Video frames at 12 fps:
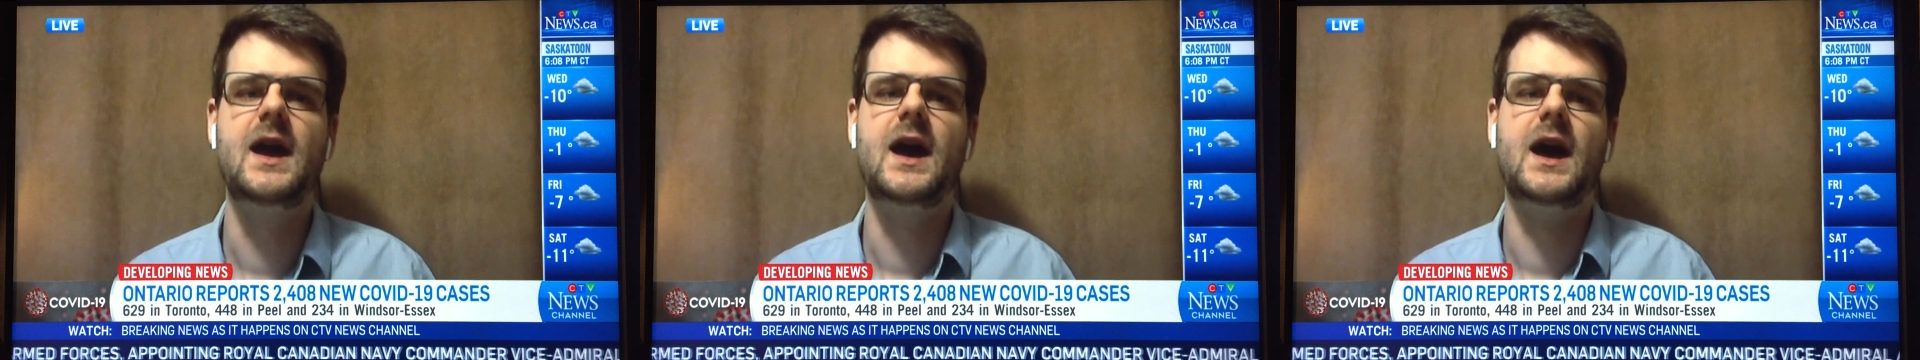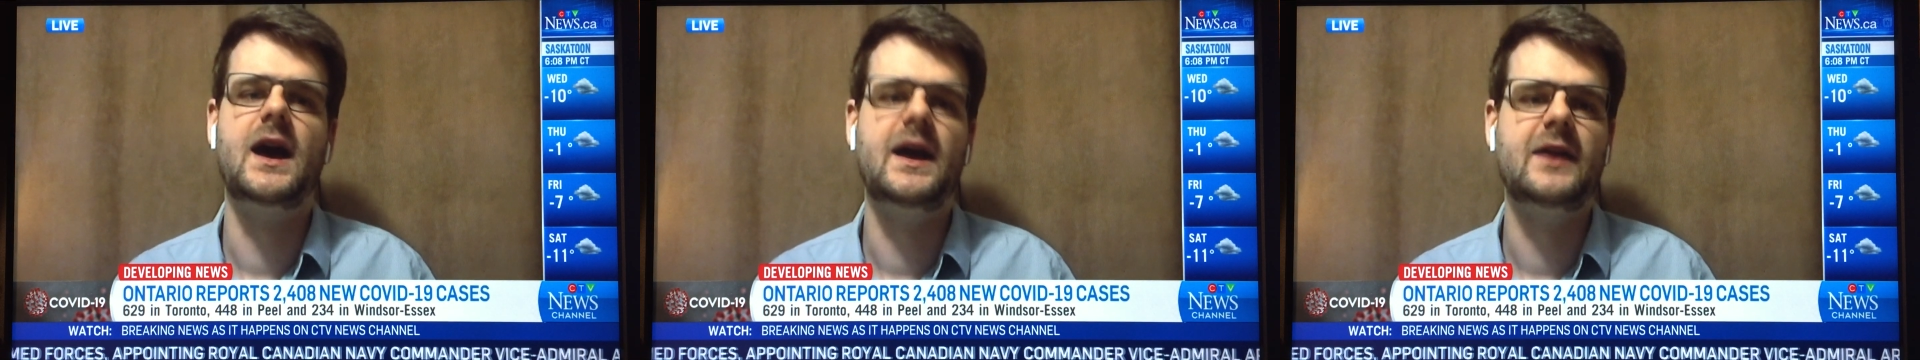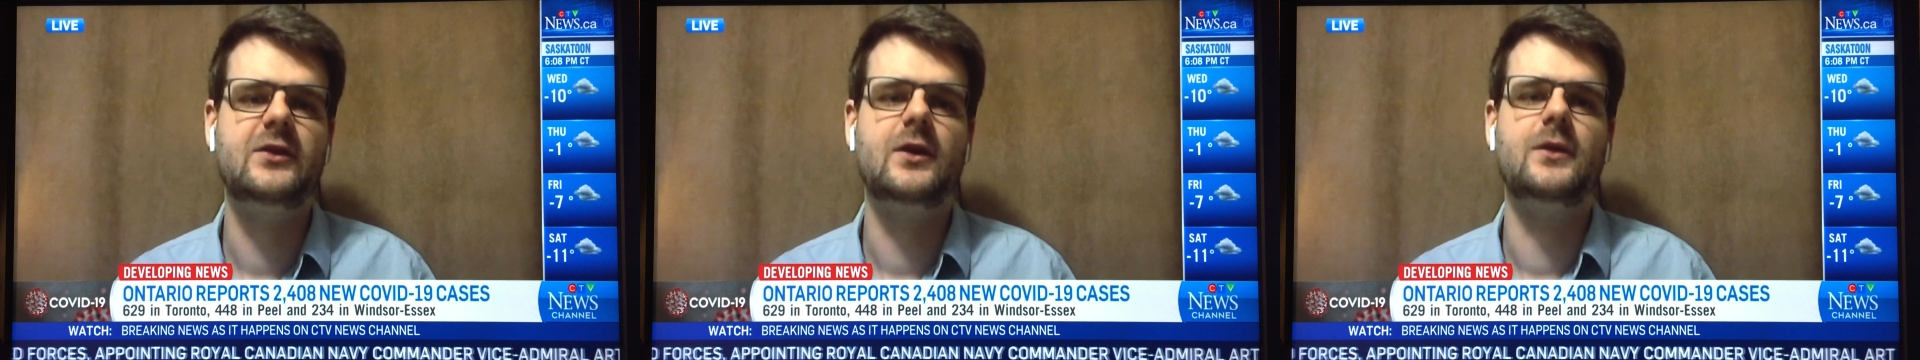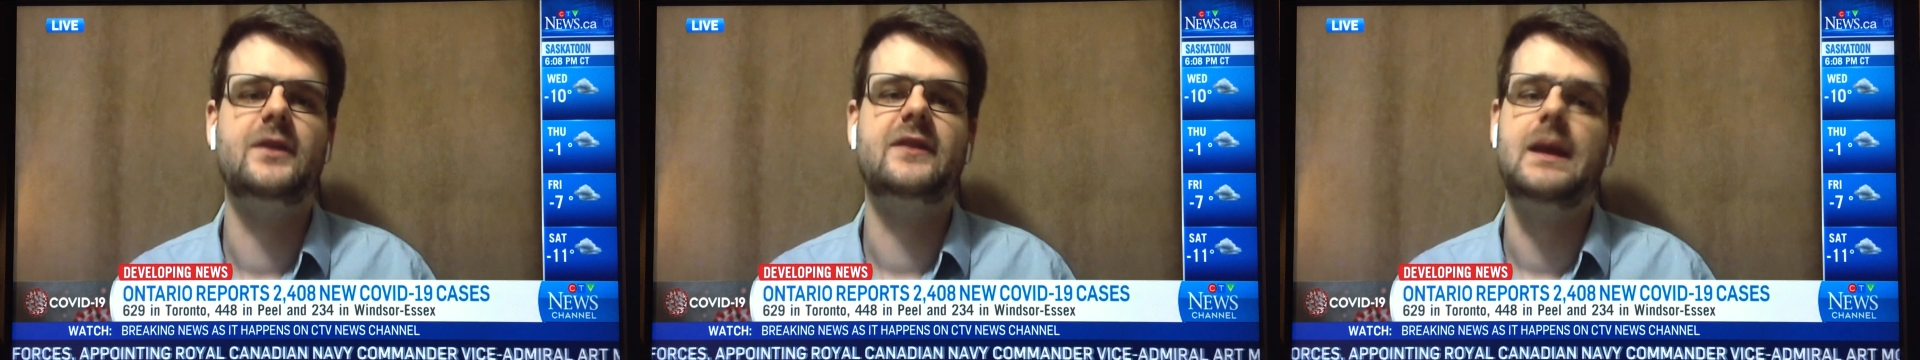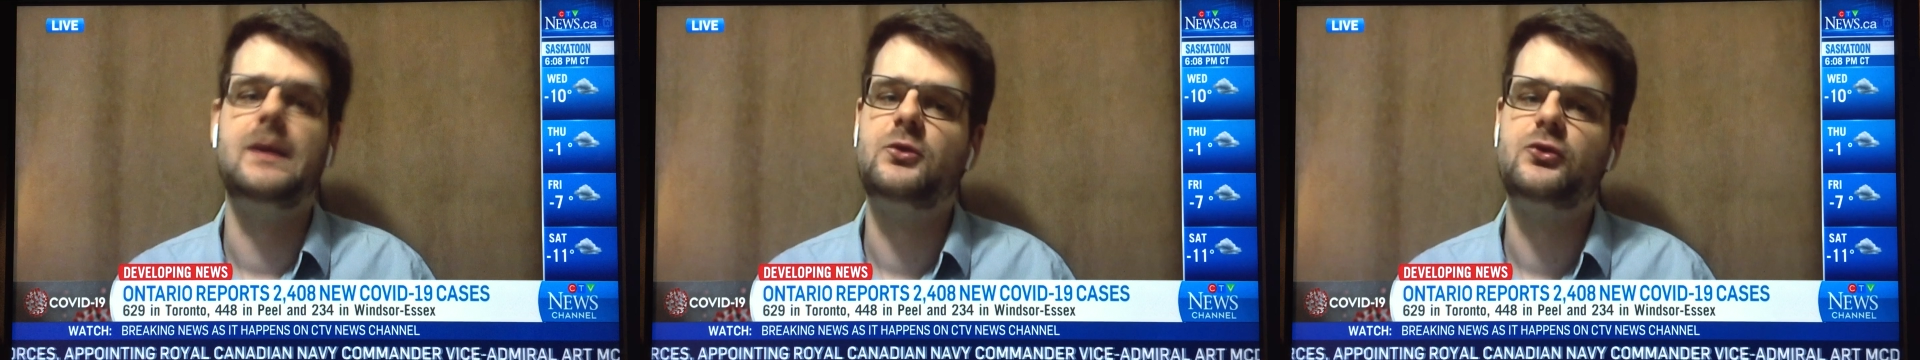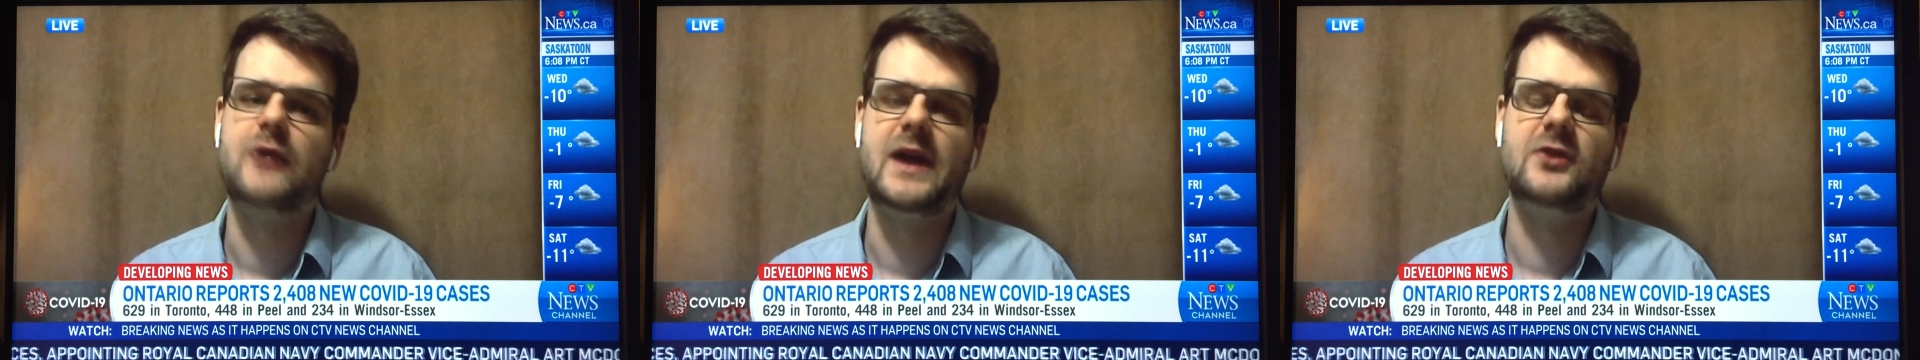And so the same
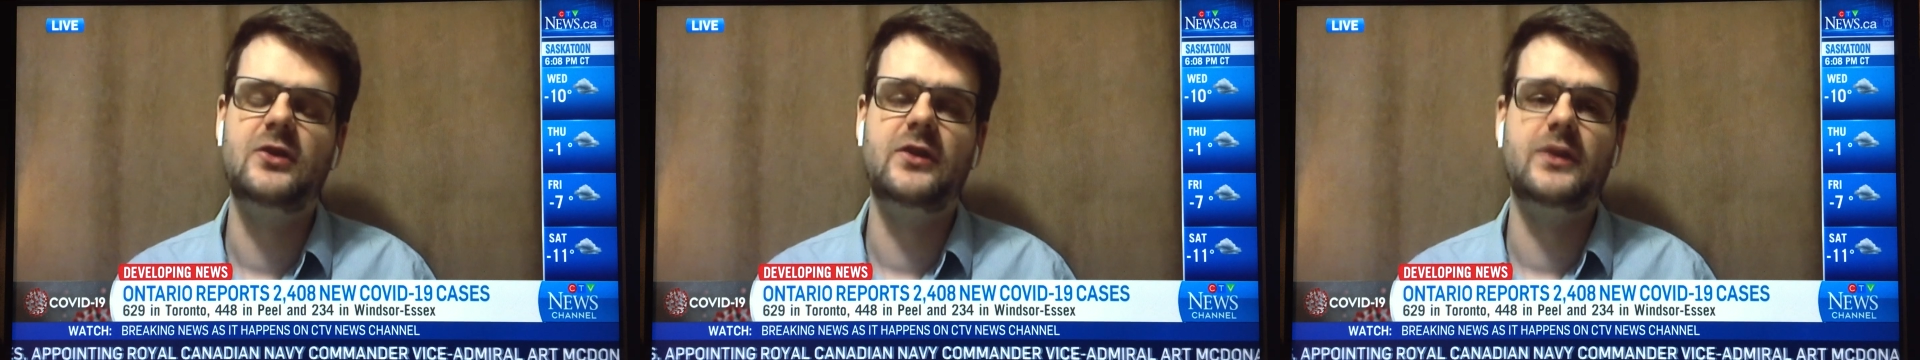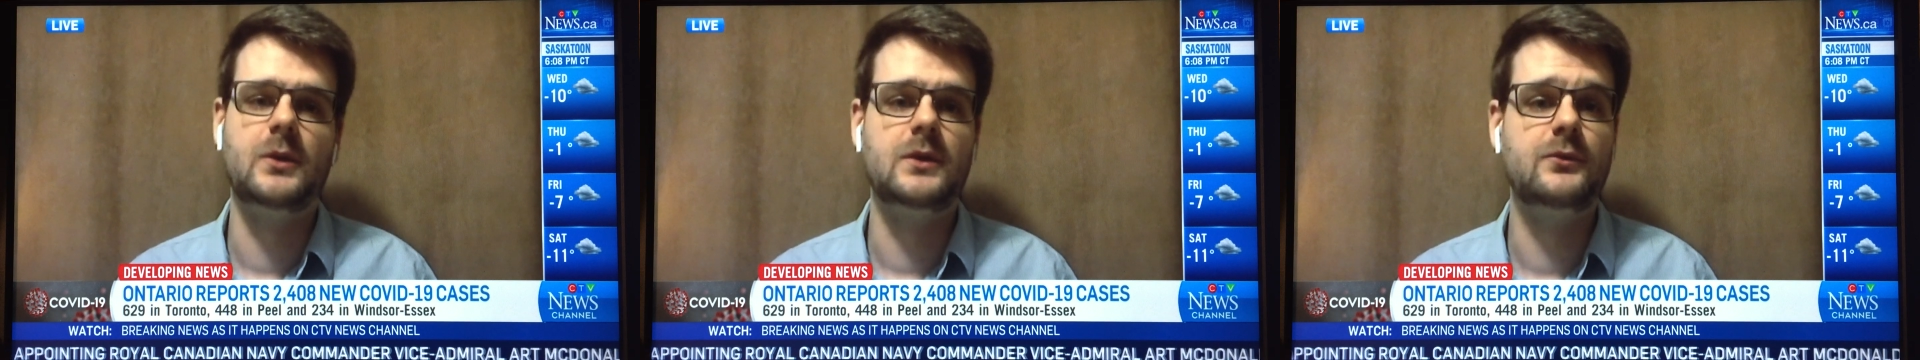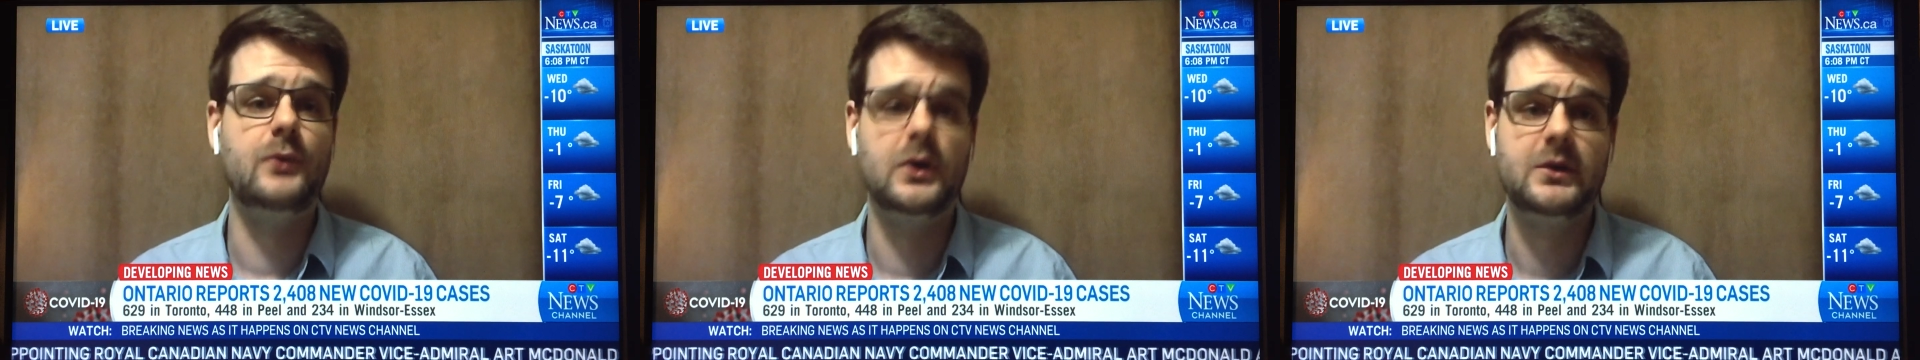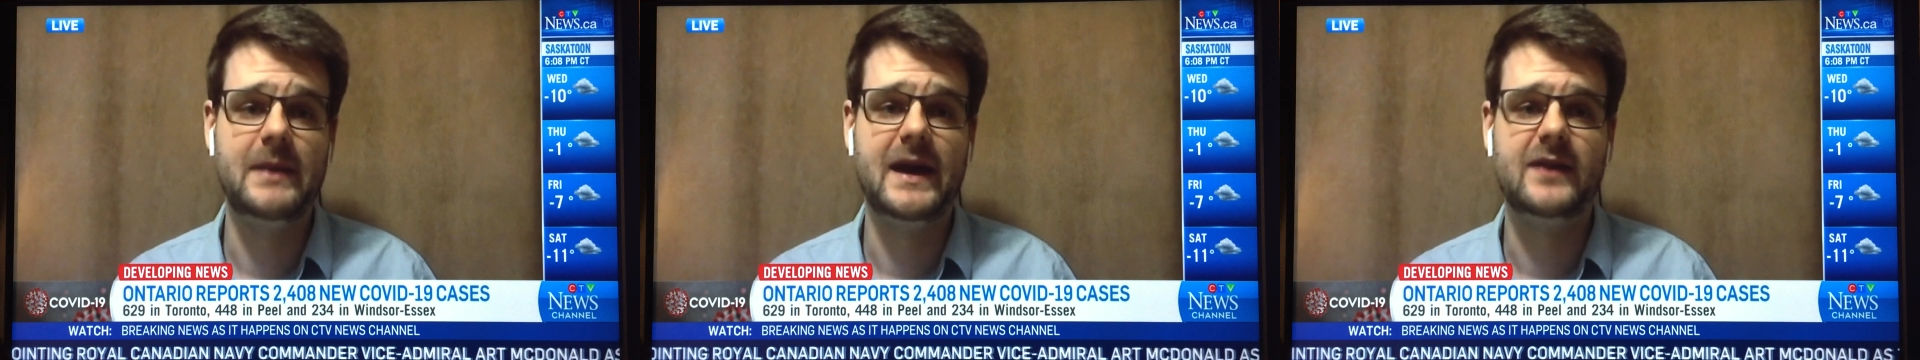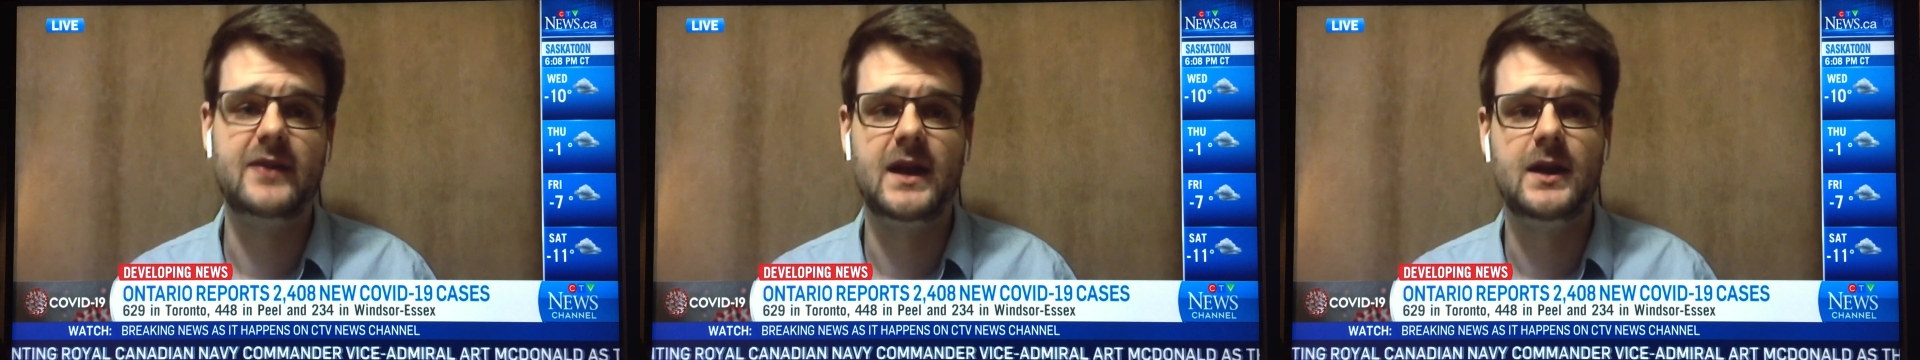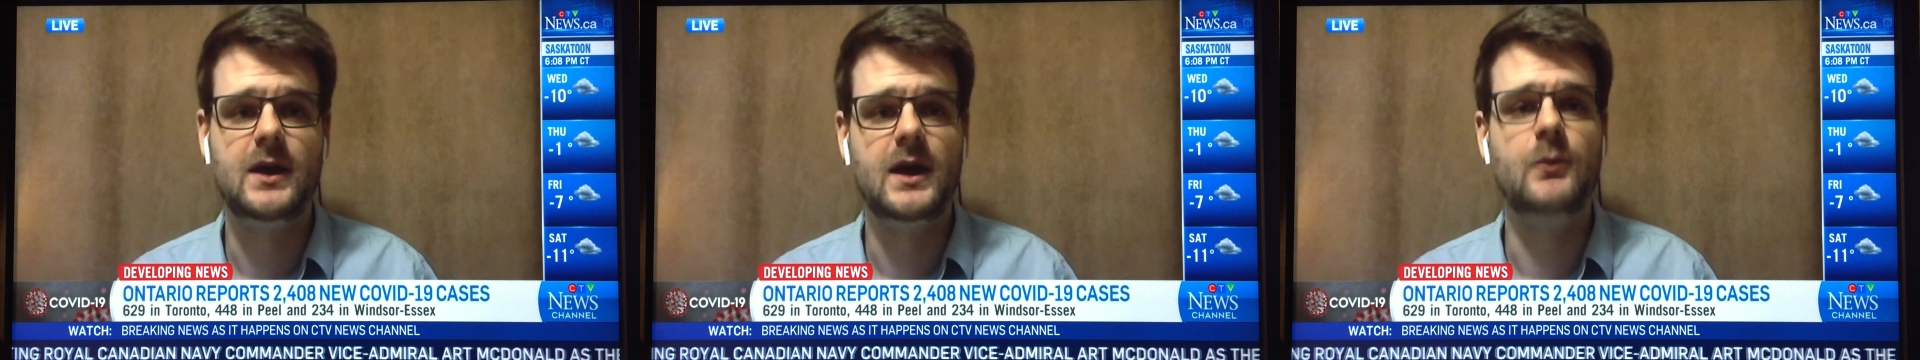strategies that would have worked back then